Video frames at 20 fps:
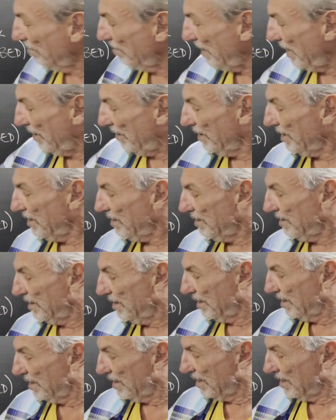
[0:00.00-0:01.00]
barrier,
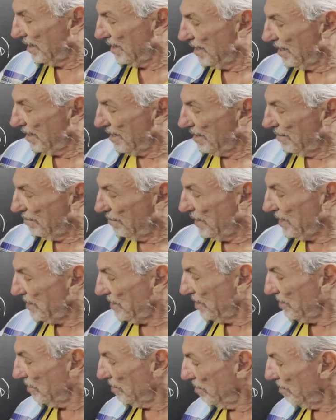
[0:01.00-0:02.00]

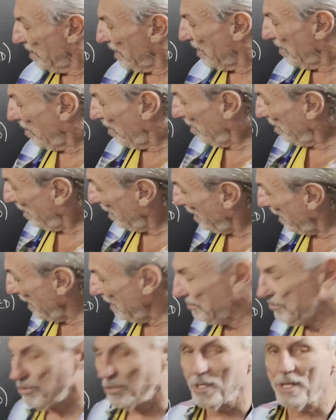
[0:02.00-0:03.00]
BTU, we call it,
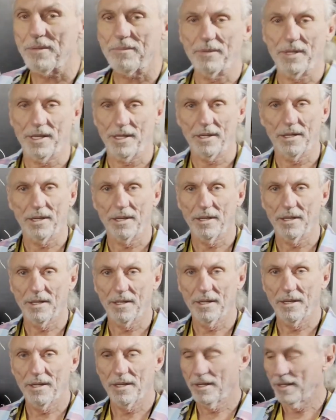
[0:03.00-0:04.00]
and treatment.
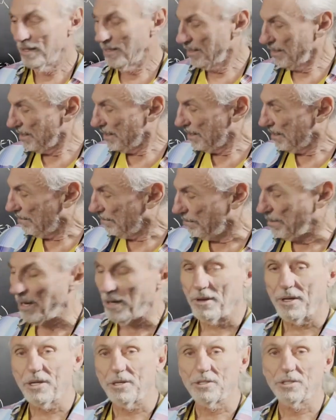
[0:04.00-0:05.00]

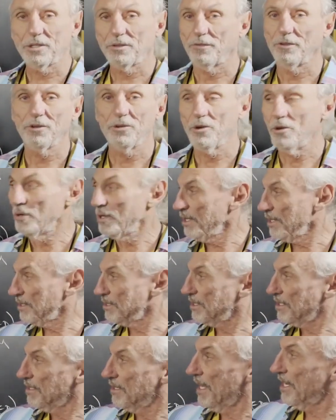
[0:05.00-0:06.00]
Barriers for
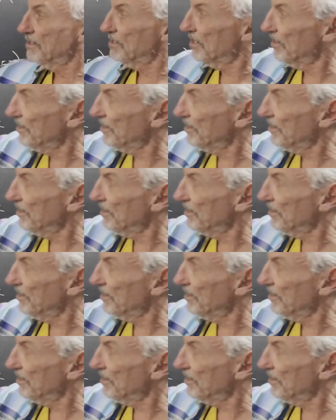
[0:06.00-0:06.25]
noise, that's